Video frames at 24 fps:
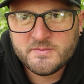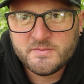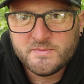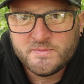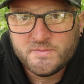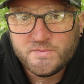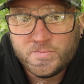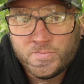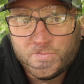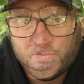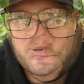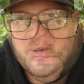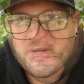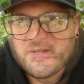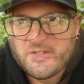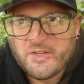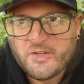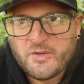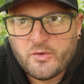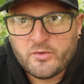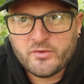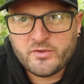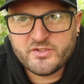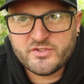Now,
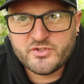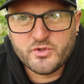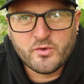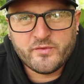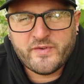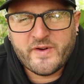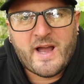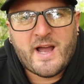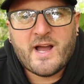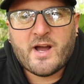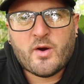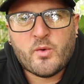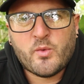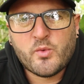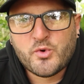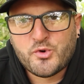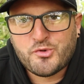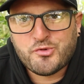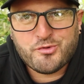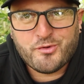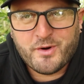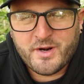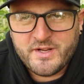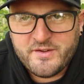depending on sort of how
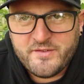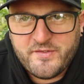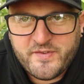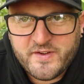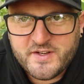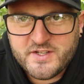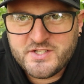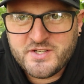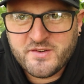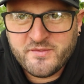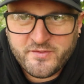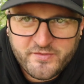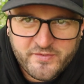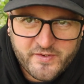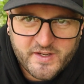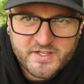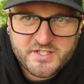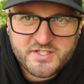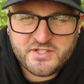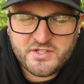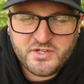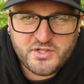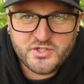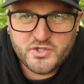crayfish
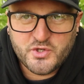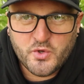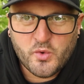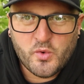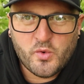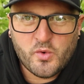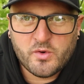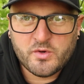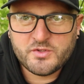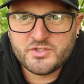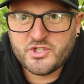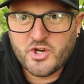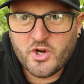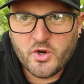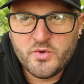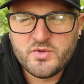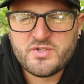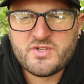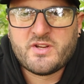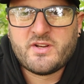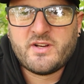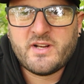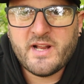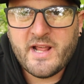infested your
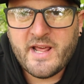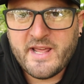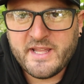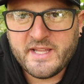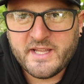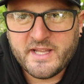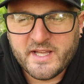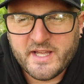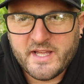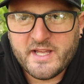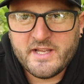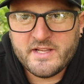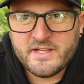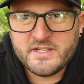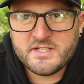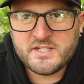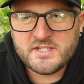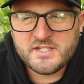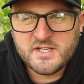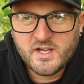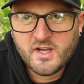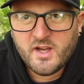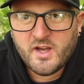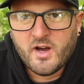chosen lake
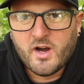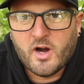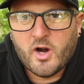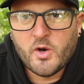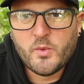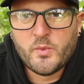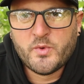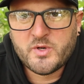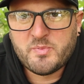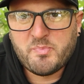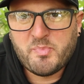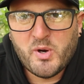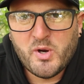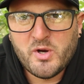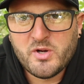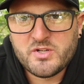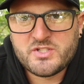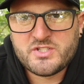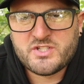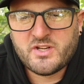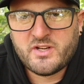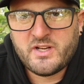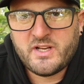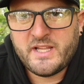is, I would
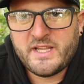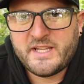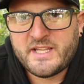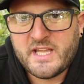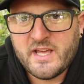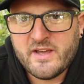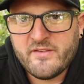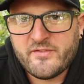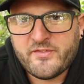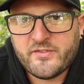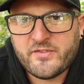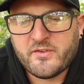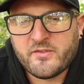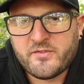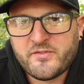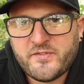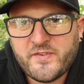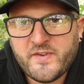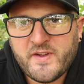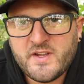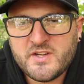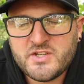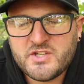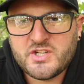personally give the
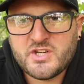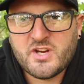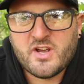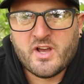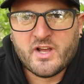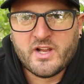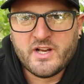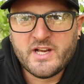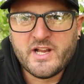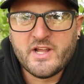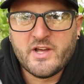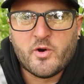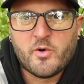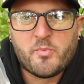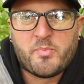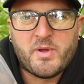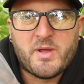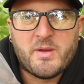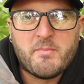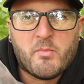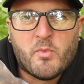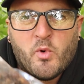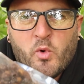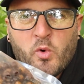fish a little
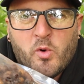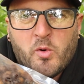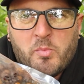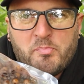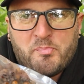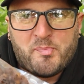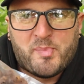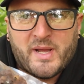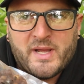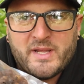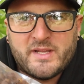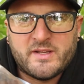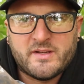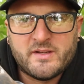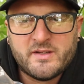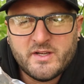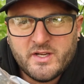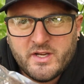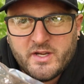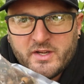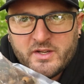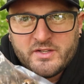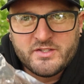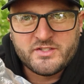bit more bait.
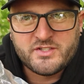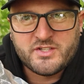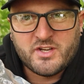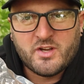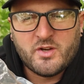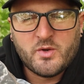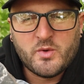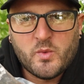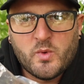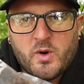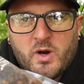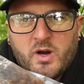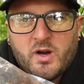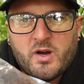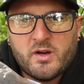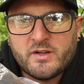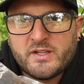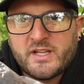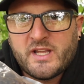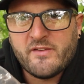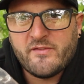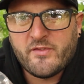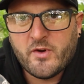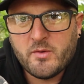So uh,
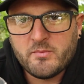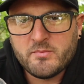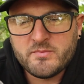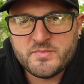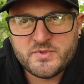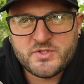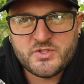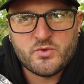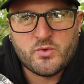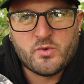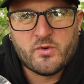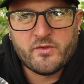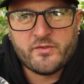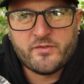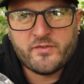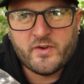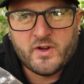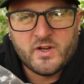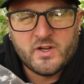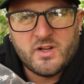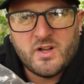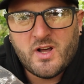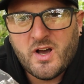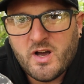give them sort
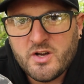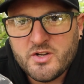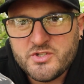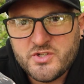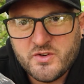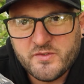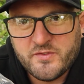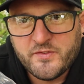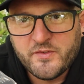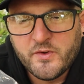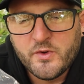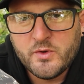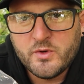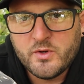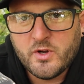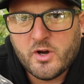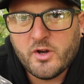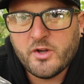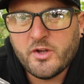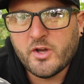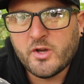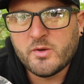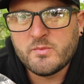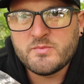of larger food
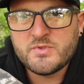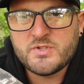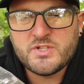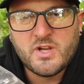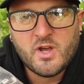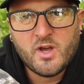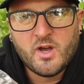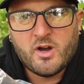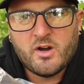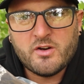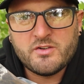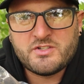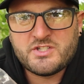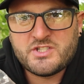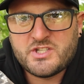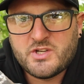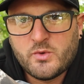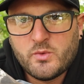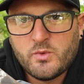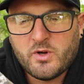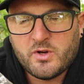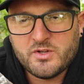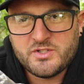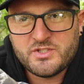items. I
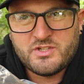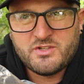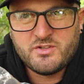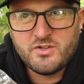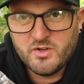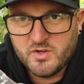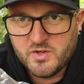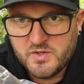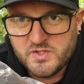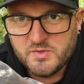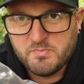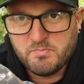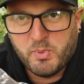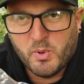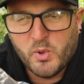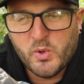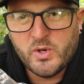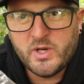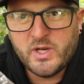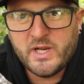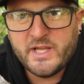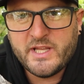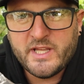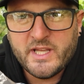still like to use
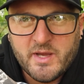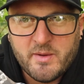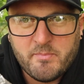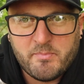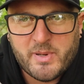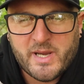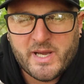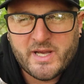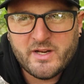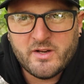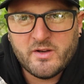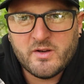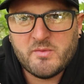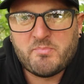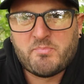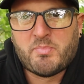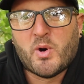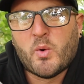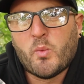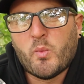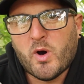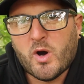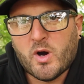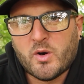boilie and pellet,
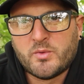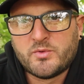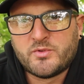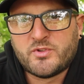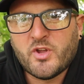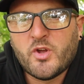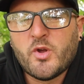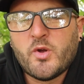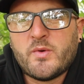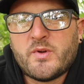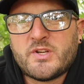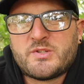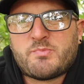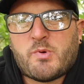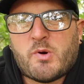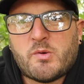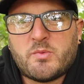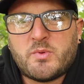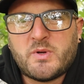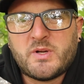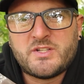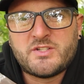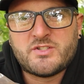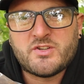but what I'll do is
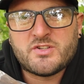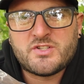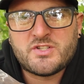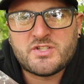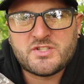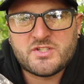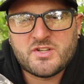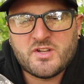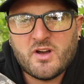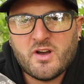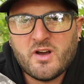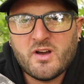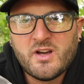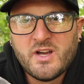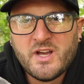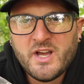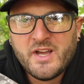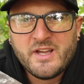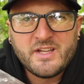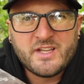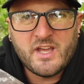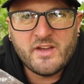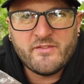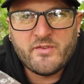probably just uh,
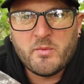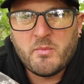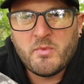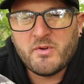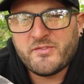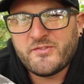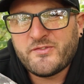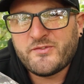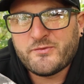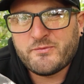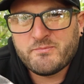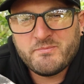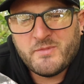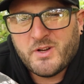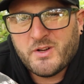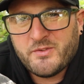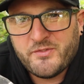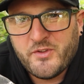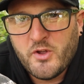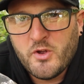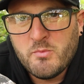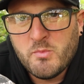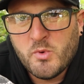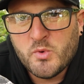give them a, a
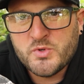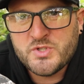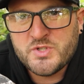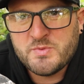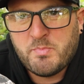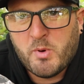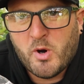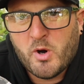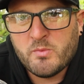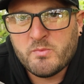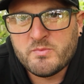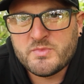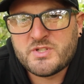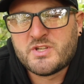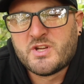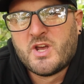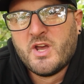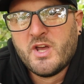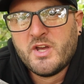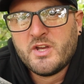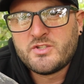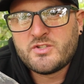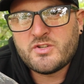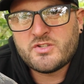few more spoms,
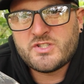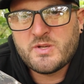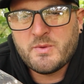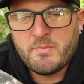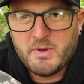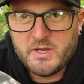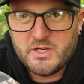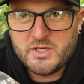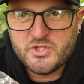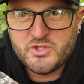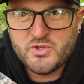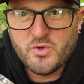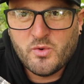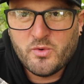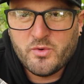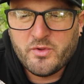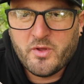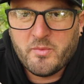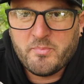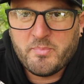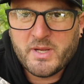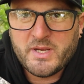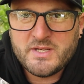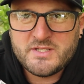just to make sure
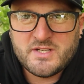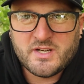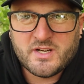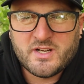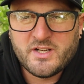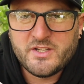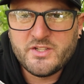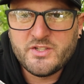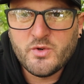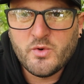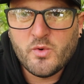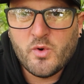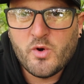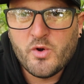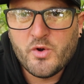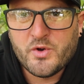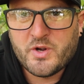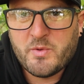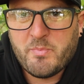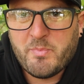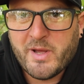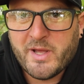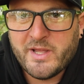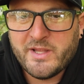that basically your
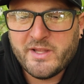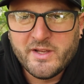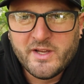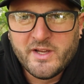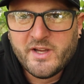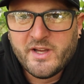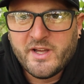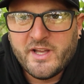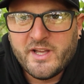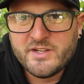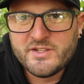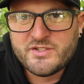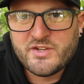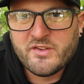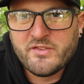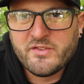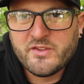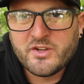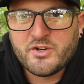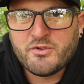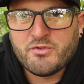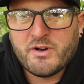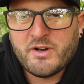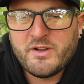hook bait
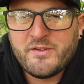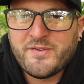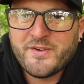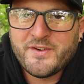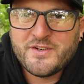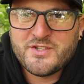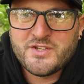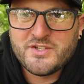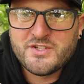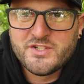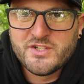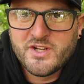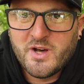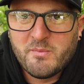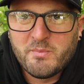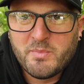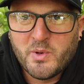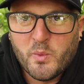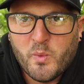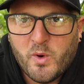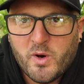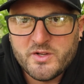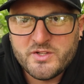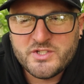isn't the crayfish's
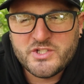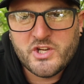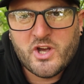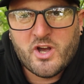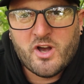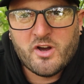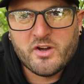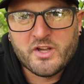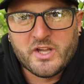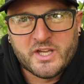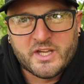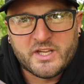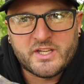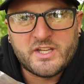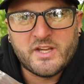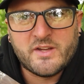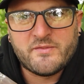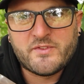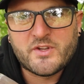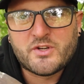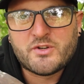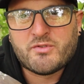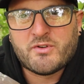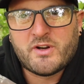number one target.
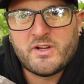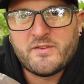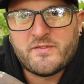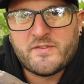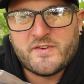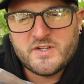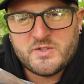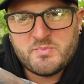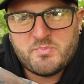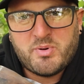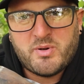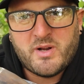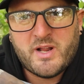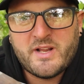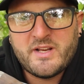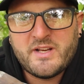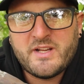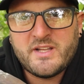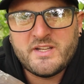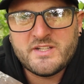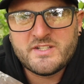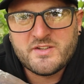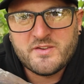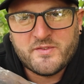Give the crayfish
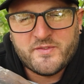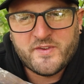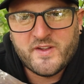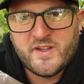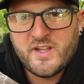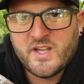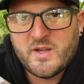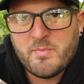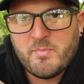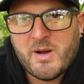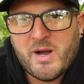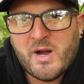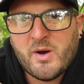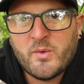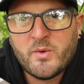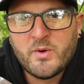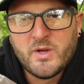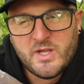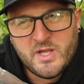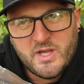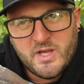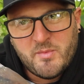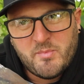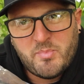plenty to think about,
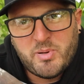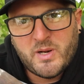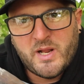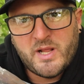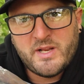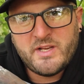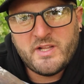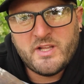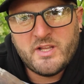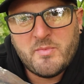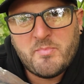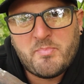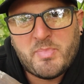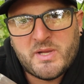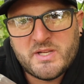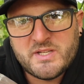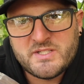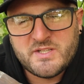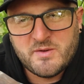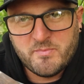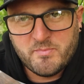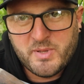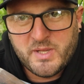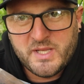plenty of
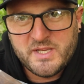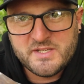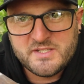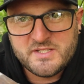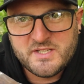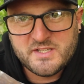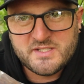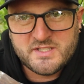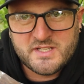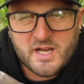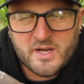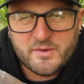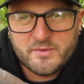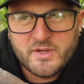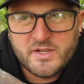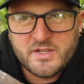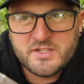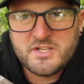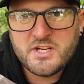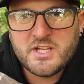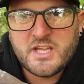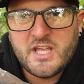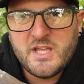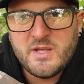bits and pieces down there
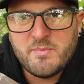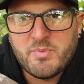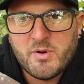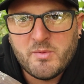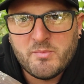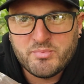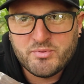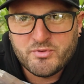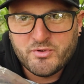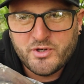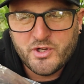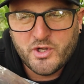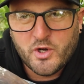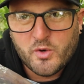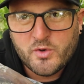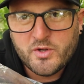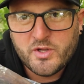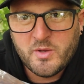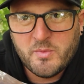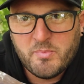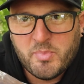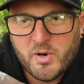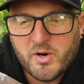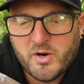to keep them
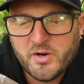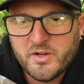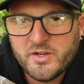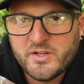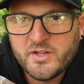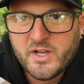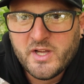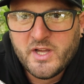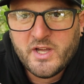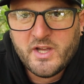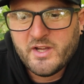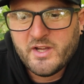preoccupied.